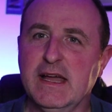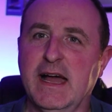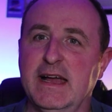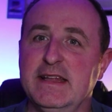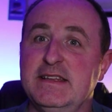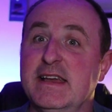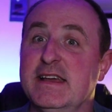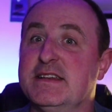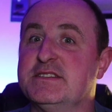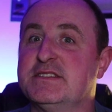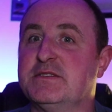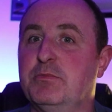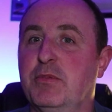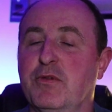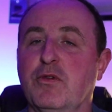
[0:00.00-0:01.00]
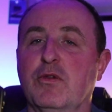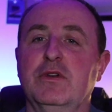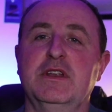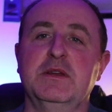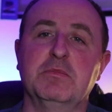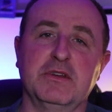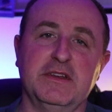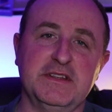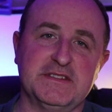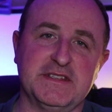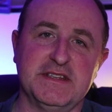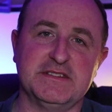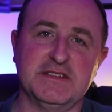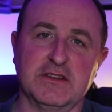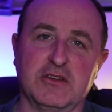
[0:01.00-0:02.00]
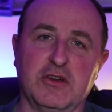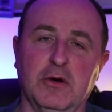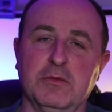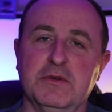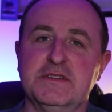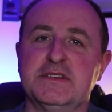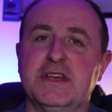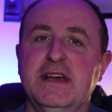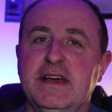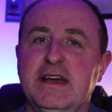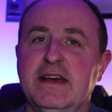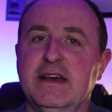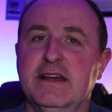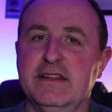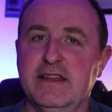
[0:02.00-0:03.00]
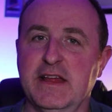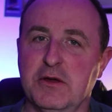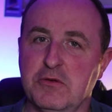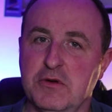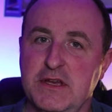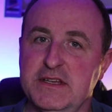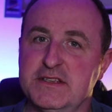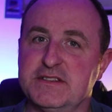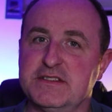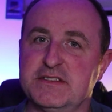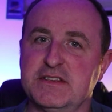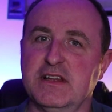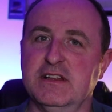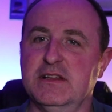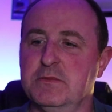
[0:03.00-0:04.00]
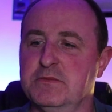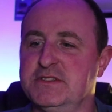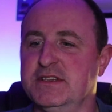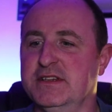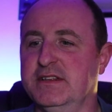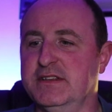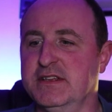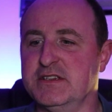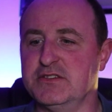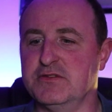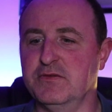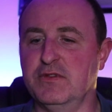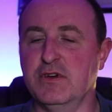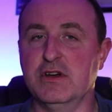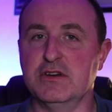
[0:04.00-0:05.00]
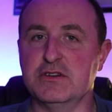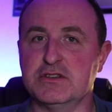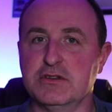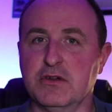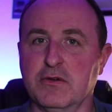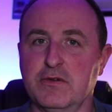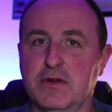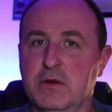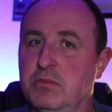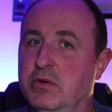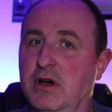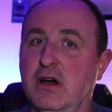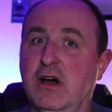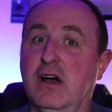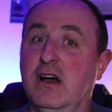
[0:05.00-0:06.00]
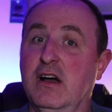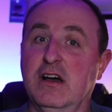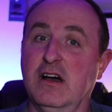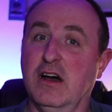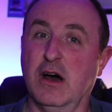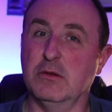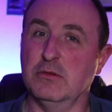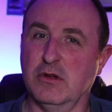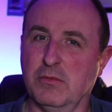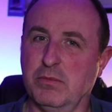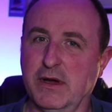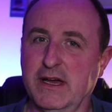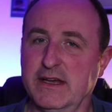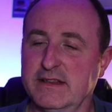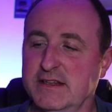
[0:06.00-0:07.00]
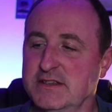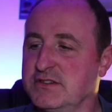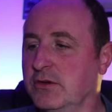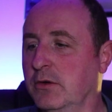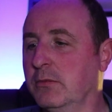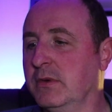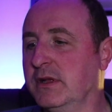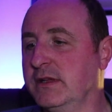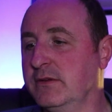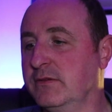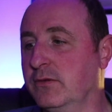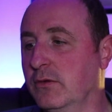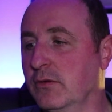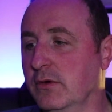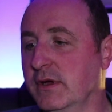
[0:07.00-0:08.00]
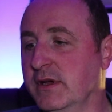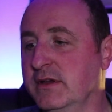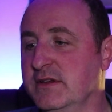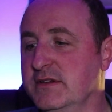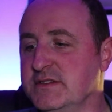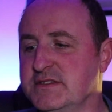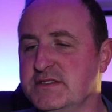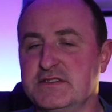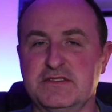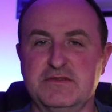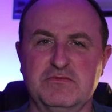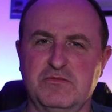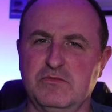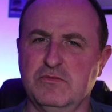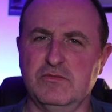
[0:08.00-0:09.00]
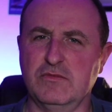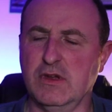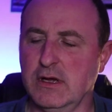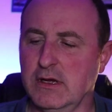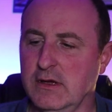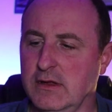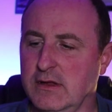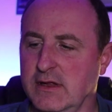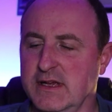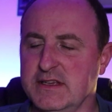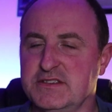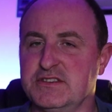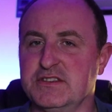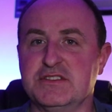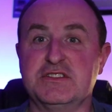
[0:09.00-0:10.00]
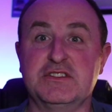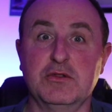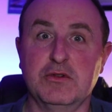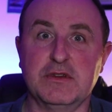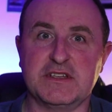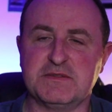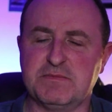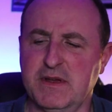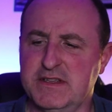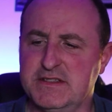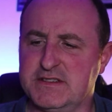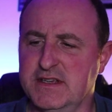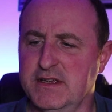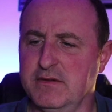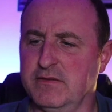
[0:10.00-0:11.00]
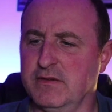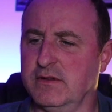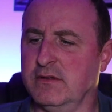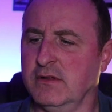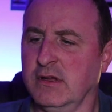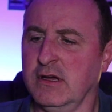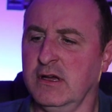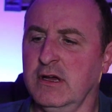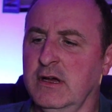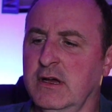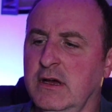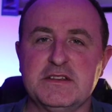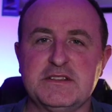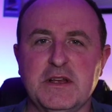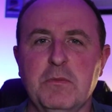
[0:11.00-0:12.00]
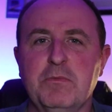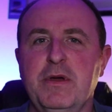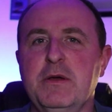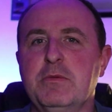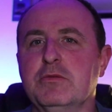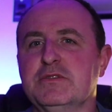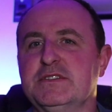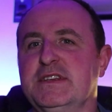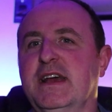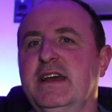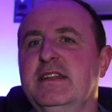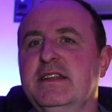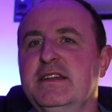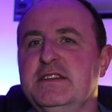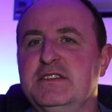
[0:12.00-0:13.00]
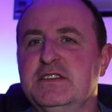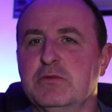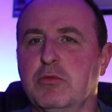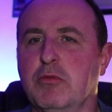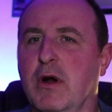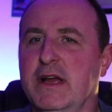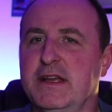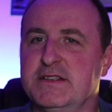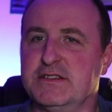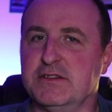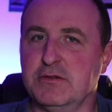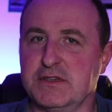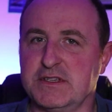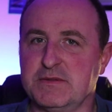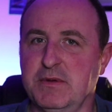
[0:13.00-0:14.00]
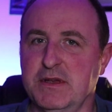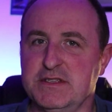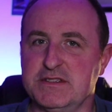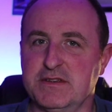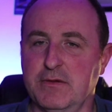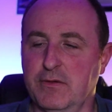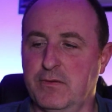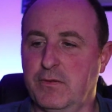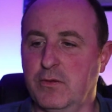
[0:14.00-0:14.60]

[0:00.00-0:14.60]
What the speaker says: And yes, before anybody says in the comments, there is a limited edition version of it, but I'm not paying that sort of money for it. That's just too expensive, and some people say that this is way too expensive.